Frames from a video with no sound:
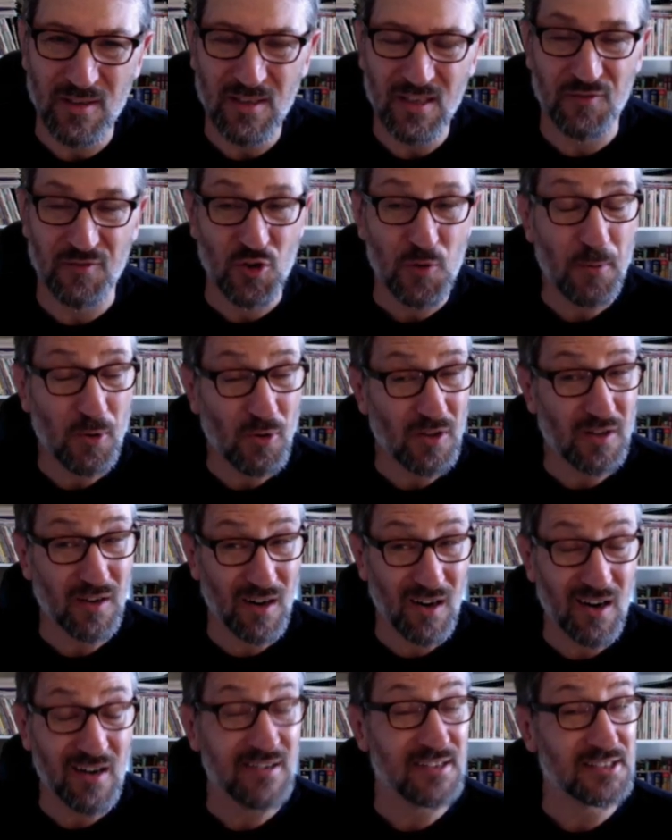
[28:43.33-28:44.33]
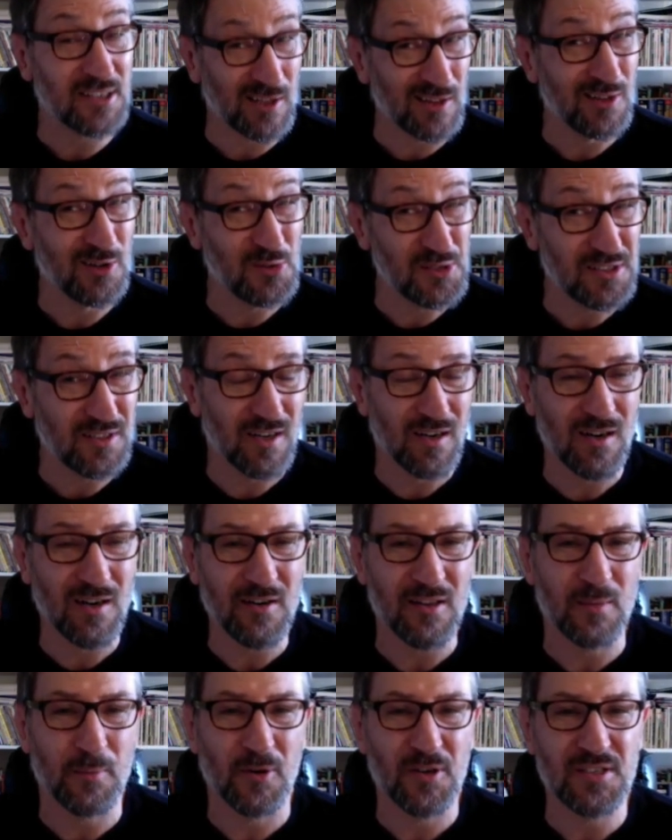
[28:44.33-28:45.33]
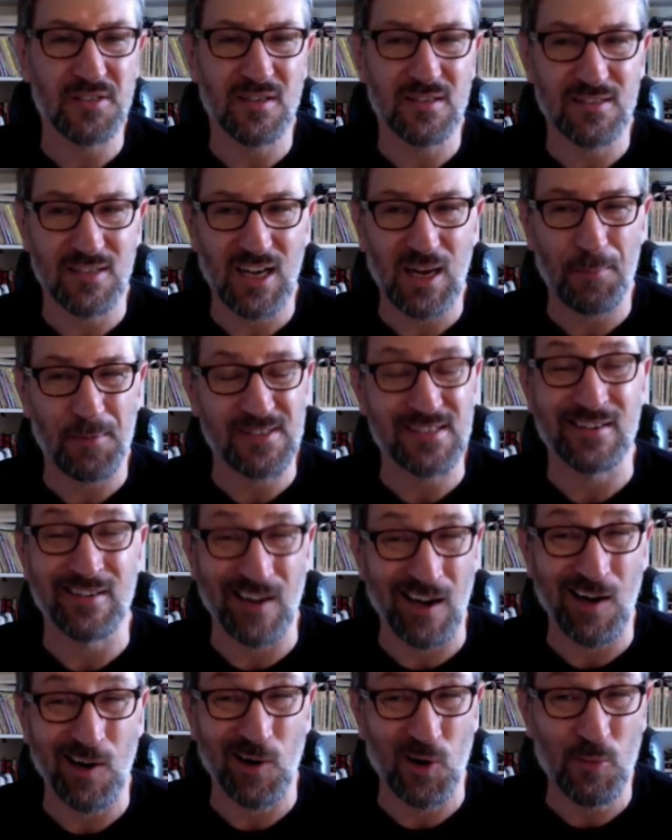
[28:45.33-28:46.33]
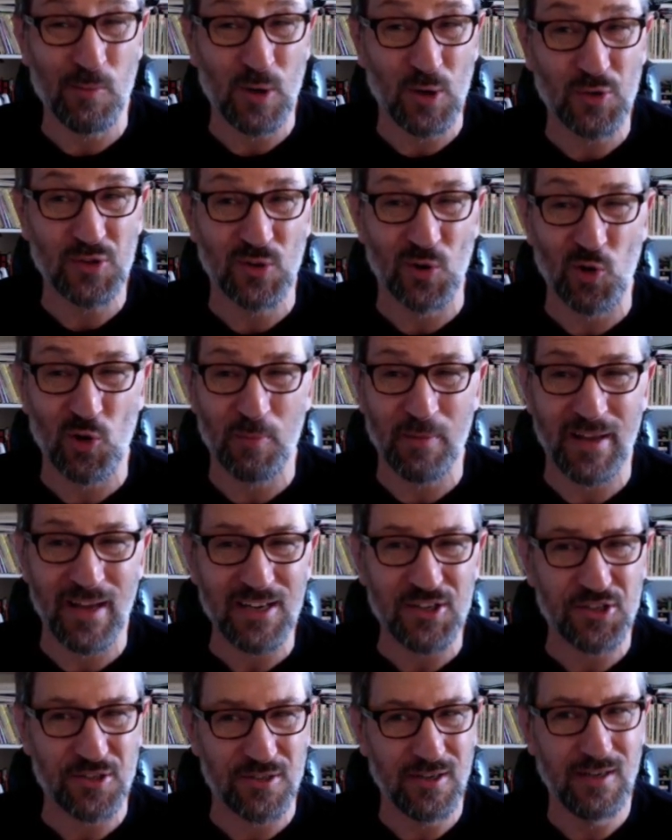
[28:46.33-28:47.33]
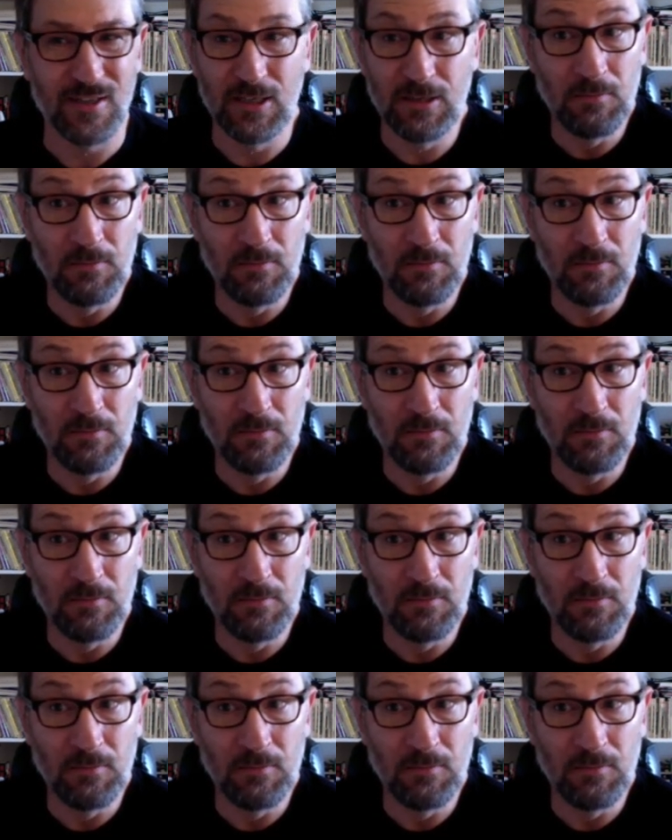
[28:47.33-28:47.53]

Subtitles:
If you pull guard and it's a closed guard and the person on top is in uh-oh mode the whole match,